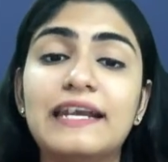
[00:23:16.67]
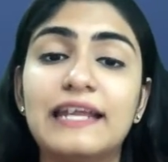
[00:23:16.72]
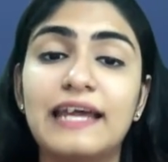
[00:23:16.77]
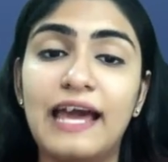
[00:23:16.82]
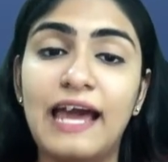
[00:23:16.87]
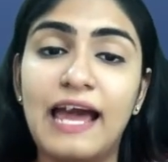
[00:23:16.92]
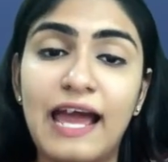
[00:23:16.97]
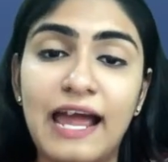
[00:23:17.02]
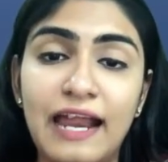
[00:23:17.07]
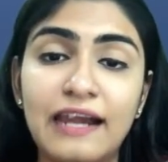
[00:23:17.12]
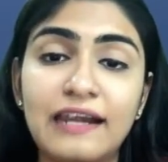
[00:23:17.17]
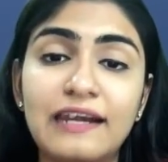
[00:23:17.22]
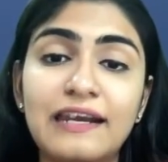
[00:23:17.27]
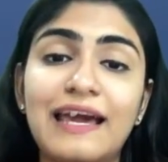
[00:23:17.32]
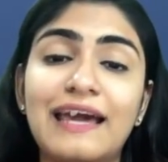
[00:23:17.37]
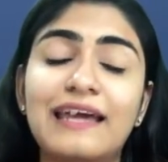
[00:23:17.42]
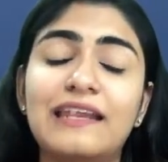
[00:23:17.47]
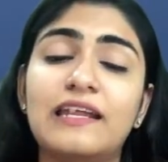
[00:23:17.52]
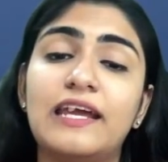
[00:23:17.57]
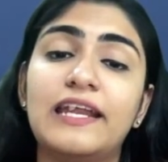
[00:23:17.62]
and
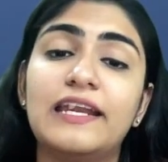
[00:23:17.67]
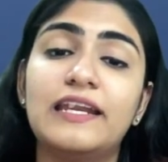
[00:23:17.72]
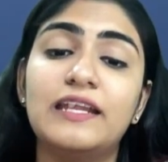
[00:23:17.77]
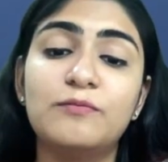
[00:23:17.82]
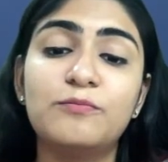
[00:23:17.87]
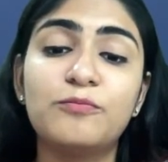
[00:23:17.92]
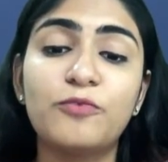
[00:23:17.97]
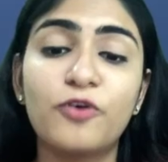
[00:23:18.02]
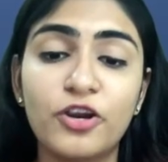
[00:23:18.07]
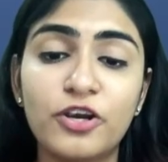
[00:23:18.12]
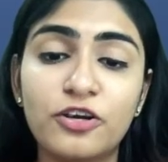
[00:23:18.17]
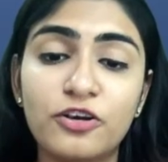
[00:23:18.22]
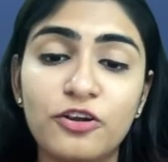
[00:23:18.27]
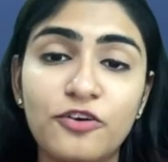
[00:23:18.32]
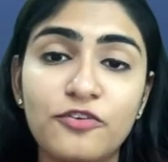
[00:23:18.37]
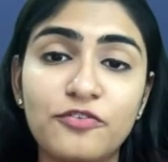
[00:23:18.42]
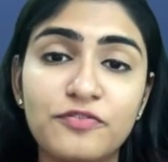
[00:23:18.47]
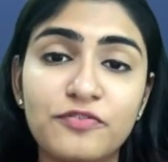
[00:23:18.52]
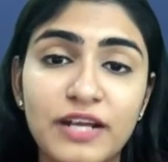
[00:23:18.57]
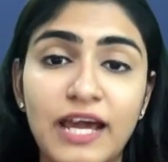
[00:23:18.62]
any point
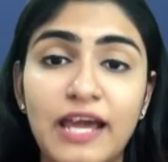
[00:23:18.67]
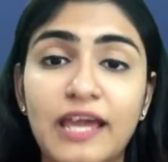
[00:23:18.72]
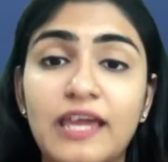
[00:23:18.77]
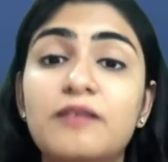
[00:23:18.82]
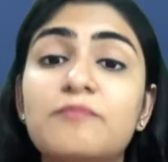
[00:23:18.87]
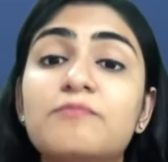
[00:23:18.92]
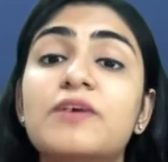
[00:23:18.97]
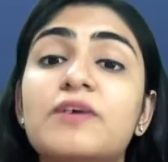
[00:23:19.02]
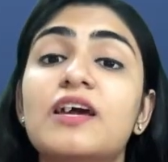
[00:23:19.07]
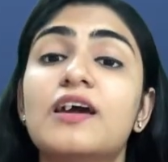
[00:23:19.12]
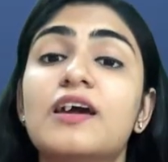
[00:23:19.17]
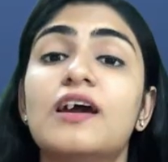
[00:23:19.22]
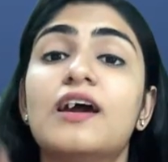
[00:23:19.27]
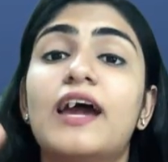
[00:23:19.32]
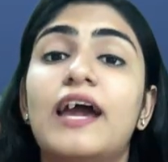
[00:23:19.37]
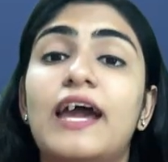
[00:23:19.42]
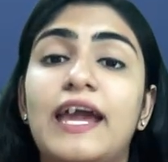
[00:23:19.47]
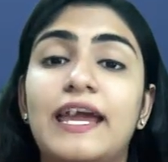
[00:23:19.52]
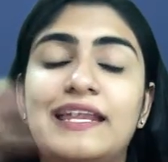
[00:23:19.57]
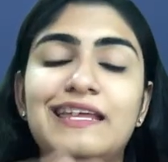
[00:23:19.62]
of time,
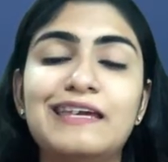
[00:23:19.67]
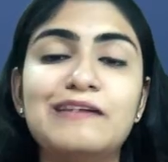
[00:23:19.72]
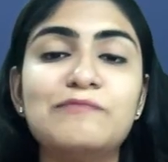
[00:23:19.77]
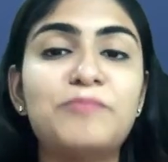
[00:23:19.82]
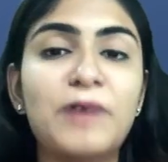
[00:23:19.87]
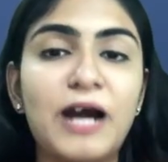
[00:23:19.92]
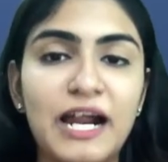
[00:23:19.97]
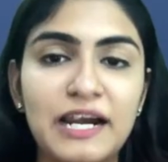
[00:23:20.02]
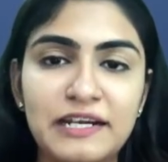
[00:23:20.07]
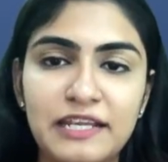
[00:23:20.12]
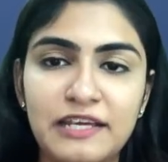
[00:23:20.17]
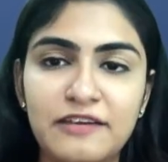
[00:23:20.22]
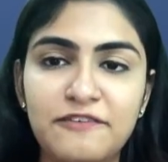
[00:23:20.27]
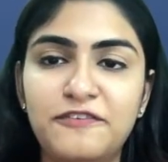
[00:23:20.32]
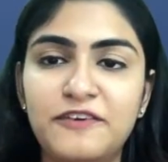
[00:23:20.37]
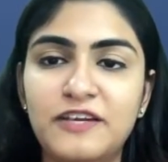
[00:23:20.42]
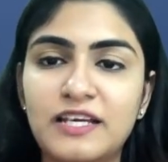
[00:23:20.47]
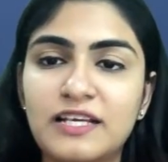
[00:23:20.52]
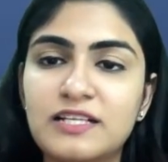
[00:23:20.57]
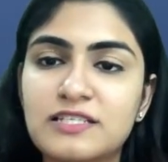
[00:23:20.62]
any party
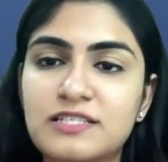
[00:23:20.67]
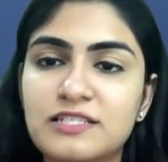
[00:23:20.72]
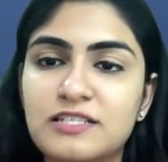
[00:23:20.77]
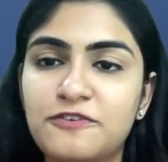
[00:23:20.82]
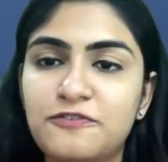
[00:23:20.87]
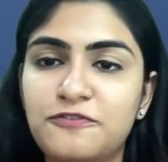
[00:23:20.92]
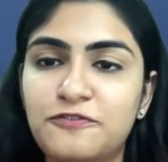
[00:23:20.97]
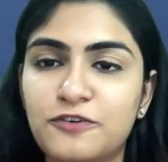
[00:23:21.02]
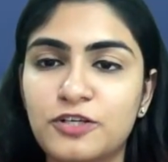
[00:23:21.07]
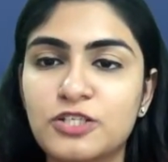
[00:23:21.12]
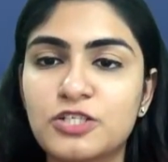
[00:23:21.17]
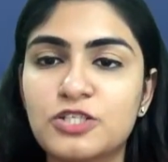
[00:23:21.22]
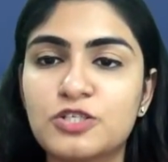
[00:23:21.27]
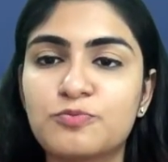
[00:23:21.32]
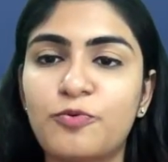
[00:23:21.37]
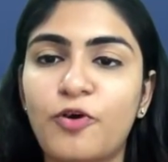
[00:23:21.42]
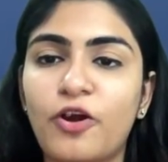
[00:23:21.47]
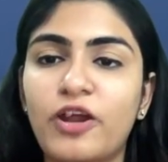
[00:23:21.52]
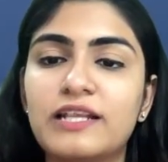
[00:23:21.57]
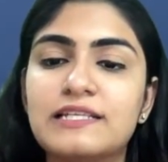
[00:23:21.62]
feels, the first
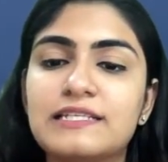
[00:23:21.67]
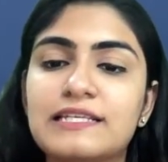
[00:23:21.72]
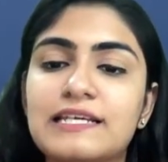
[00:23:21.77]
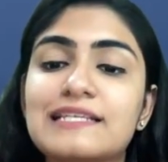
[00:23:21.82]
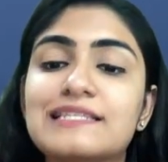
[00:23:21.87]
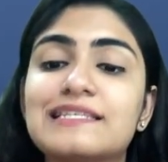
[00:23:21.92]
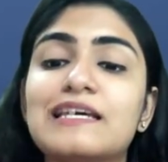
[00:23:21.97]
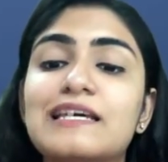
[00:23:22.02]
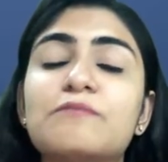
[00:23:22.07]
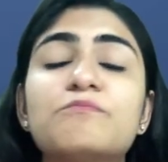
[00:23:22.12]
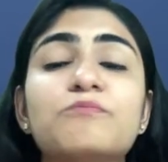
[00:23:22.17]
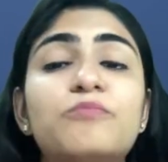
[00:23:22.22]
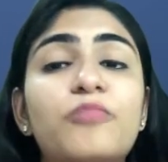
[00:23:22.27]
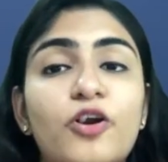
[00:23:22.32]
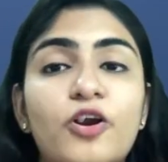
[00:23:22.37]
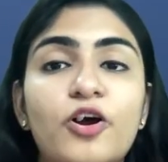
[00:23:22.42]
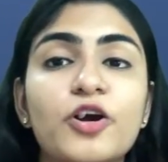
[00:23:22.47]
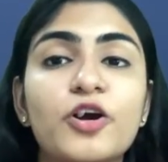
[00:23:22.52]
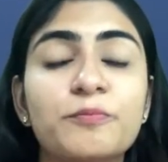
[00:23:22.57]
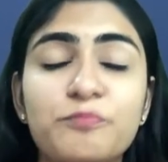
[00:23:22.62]
point says
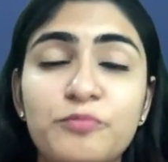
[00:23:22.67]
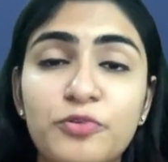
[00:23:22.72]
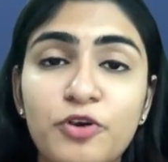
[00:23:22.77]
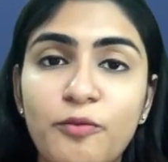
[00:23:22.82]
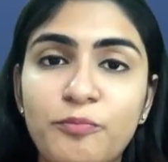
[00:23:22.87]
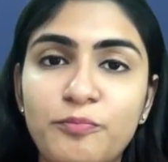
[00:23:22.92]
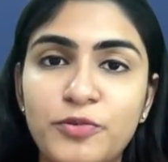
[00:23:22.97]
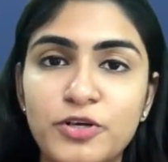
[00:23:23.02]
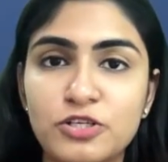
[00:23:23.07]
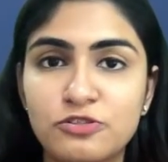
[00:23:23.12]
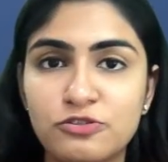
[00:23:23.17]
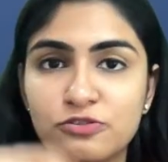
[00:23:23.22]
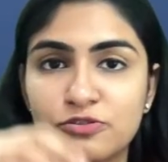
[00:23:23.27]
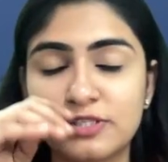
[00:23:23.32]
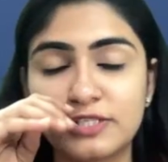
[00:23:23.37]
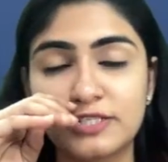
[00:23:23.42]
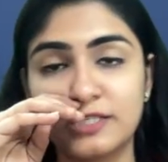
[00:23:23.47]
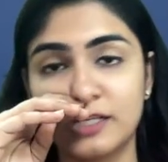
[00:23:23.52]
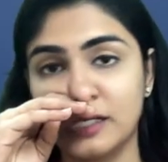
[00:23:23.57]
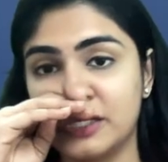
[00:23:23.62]
improper
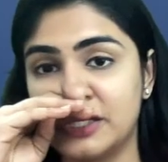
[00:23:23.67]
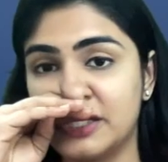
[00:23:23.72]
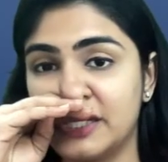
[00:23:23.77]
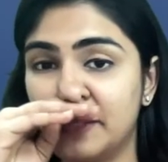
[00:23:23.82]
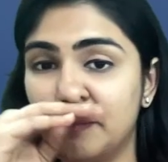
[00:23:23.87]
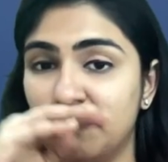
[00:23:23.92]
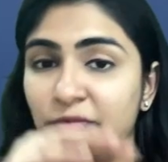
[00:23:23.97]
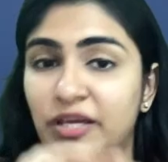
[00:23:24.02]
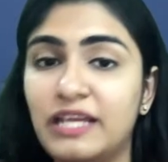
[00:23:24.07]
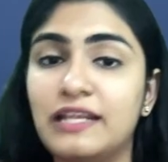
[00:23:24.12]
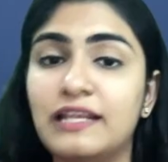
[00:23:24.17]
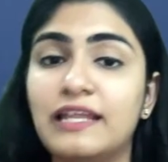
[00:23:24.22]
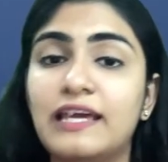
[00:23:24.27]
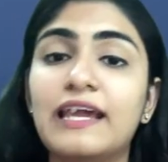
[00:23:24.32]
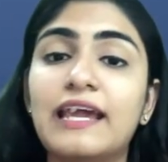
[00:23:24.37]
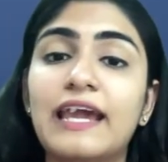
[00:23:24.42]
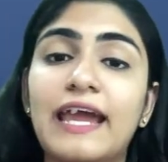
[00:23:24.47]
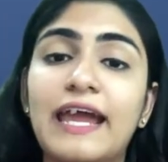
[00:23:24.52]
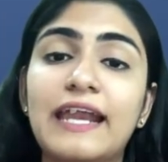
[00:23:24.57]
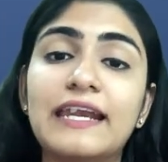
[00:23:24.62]
jurisdiction, meaning
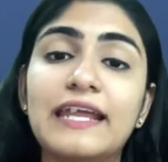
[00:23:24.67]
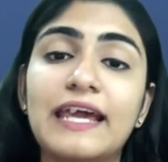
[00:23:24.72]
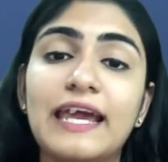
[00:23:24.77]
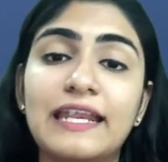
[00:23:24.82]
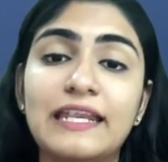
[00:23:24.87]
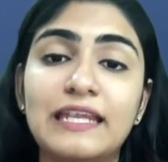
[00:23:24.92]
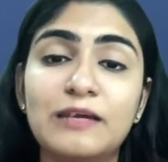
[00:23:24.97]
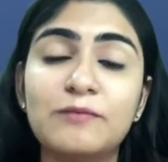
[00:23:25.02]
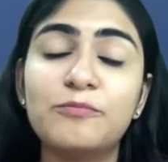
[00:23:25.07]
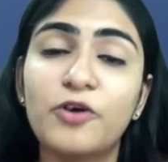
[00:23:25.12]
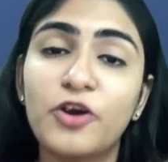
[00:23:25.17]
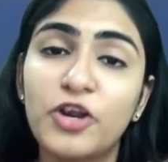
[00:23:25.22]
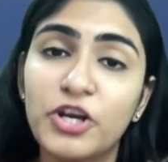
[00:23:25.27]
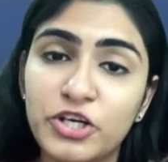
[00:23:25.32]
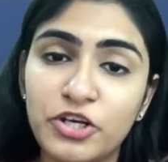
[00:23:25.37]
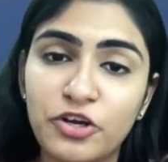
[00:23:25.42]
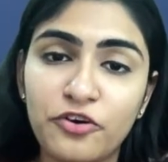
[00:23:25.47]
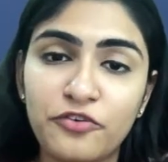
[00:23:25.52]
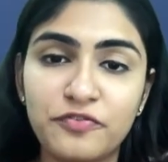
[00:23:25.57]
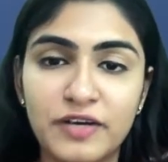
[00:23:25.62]
at any point
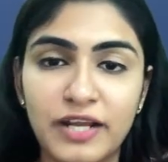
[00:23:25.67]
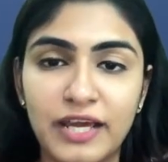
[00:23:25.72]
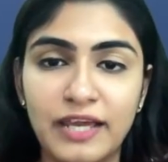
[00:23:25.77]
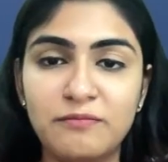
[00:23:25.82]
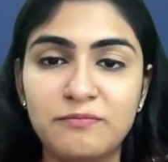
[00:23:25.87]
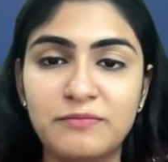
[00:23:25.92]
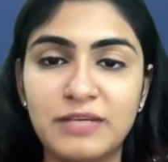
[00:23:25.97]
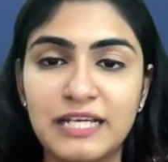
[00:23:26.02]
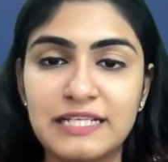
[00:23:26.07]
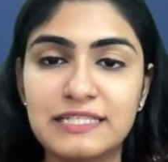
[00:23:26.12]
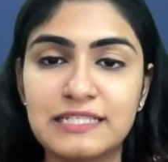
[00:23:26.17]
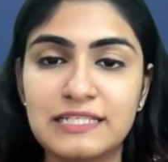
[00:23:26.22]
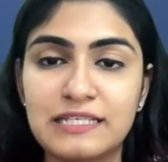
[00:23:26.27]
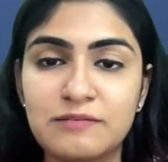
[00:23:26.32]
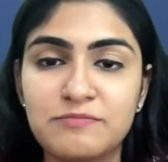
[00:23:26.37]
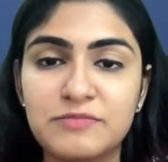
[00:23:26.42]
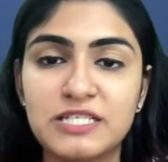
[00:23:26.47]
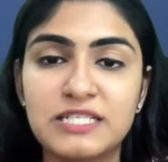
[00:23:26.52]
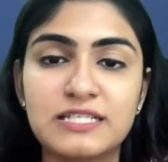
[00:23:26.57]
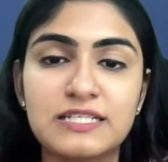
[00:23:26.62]
of time, let's say
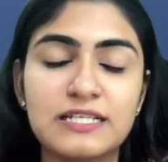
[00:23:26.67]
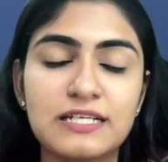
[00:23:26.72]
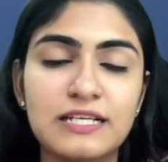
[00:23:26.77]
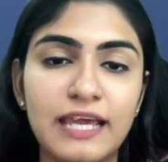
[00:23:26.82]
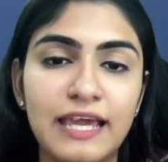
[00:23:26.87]
Mr.